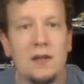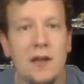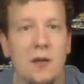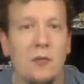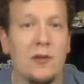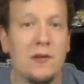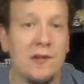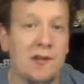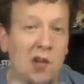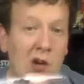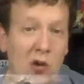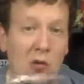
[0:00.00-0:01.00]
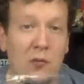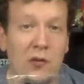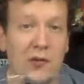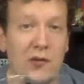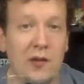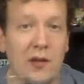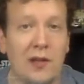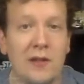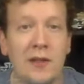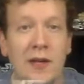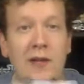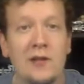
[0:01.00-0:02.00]
That one is almost
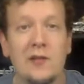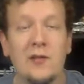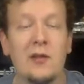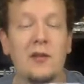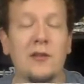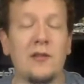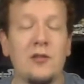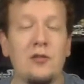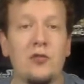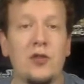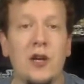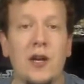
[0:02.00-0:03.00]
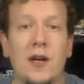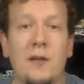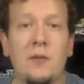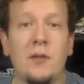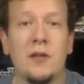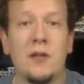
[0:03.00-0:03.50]
done. I just started a new job.